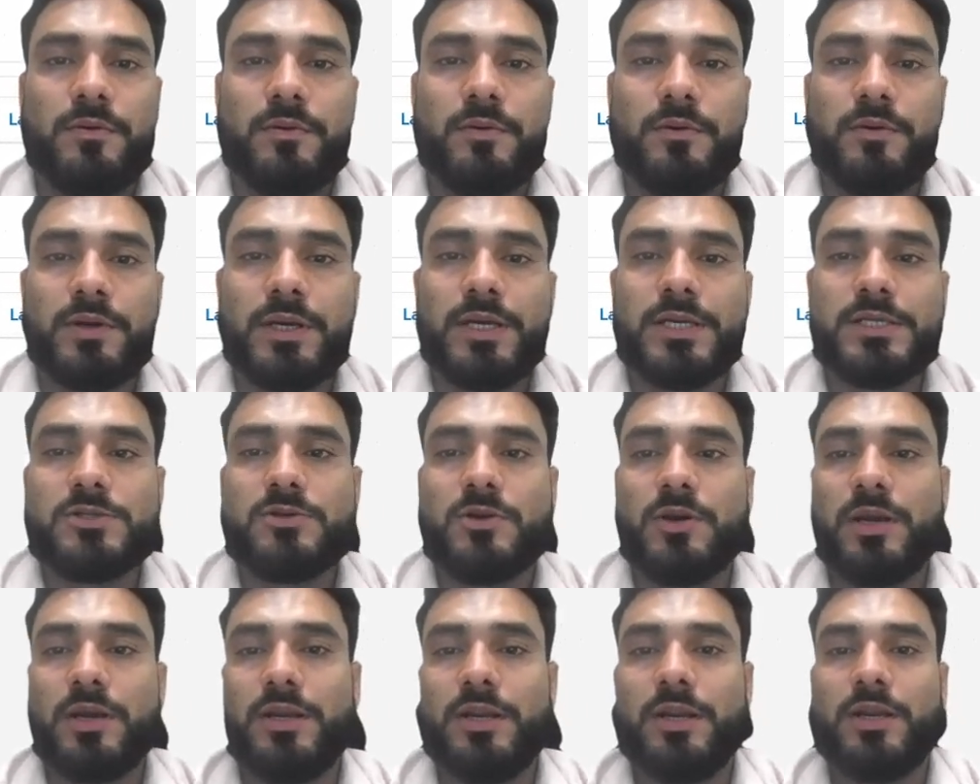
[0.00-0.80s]
Okay, so
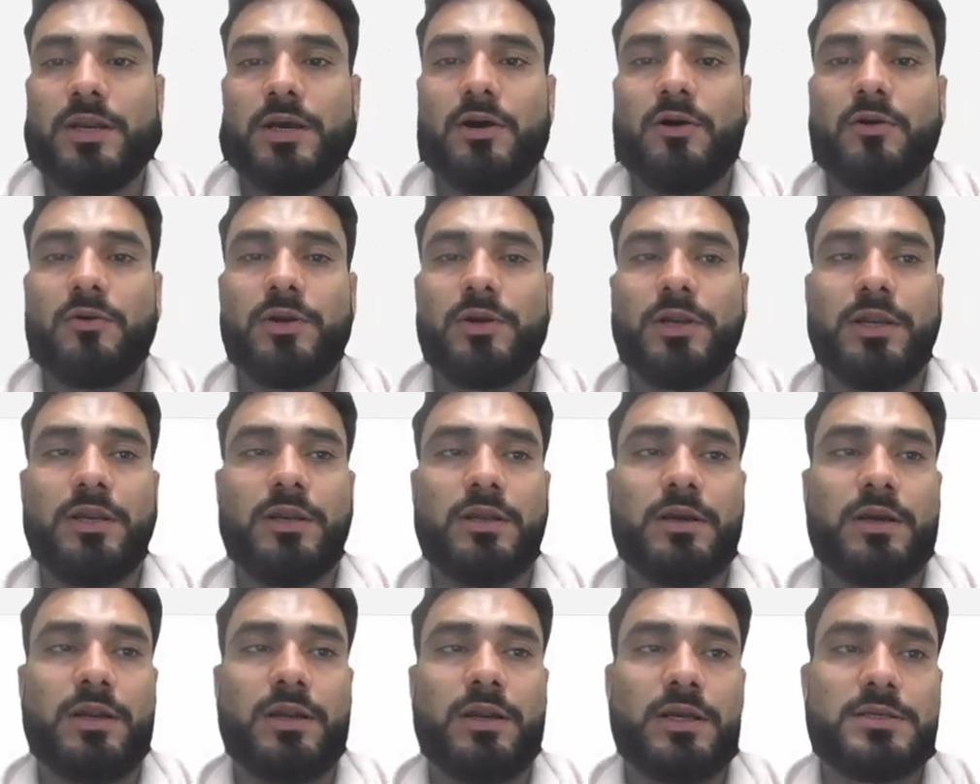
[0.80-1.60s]
any doubt
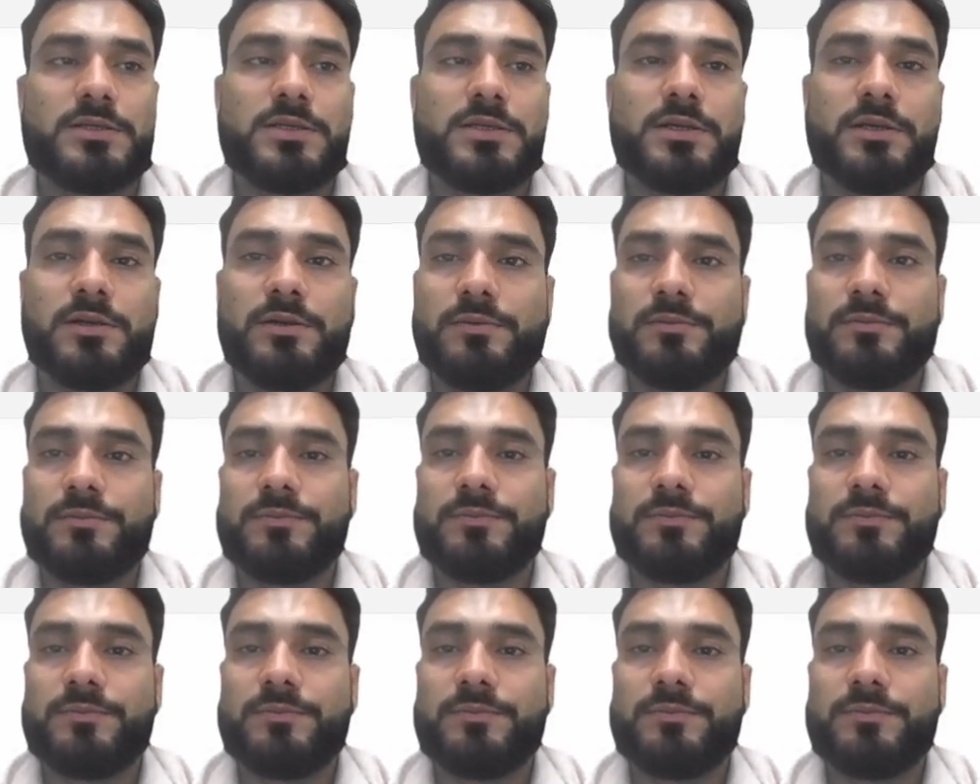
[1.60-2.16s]
in connection?